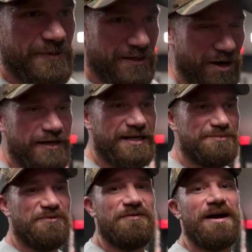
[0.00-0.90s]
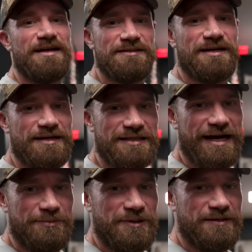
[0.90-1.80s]
You got to keep the finance guys
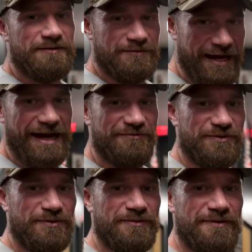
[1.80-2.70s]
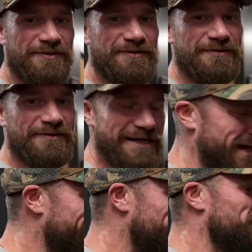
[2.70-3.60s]
happy. You have to. You
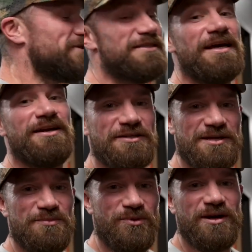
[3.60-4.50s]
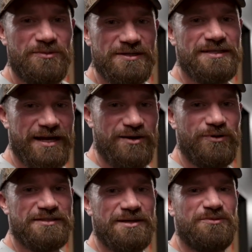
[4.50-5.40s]
have to, because then at some point I'm going to say I
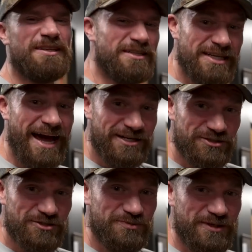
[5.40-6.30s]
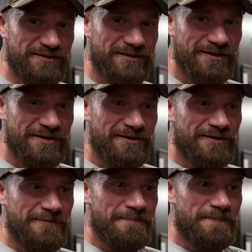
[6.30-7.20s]
won something that's kind of stupid,
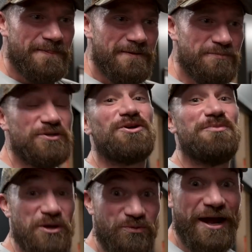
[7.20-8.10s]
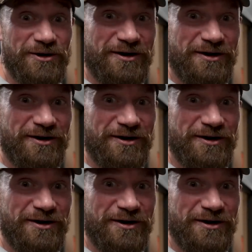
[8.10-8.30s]
but it's going to be a write